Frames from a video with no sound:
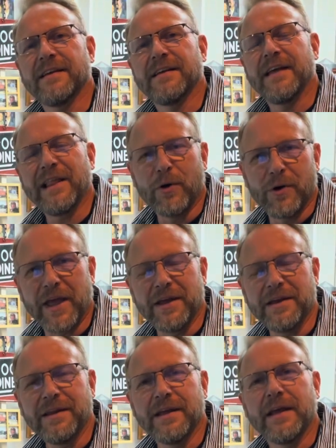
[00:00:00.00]
Hello
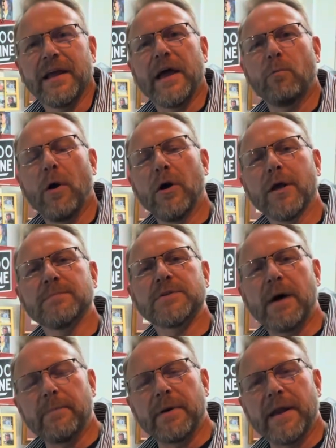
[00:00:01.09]
again, and welcome to
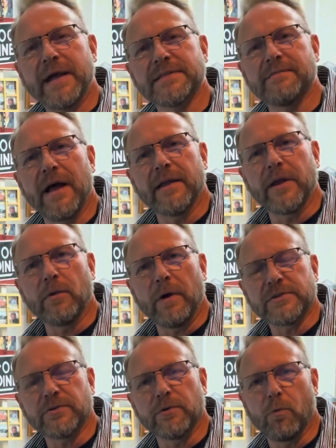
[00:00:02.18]
my Bonanza Valley and
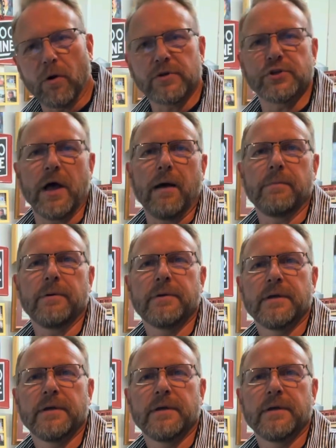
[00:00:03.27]
Western workshop.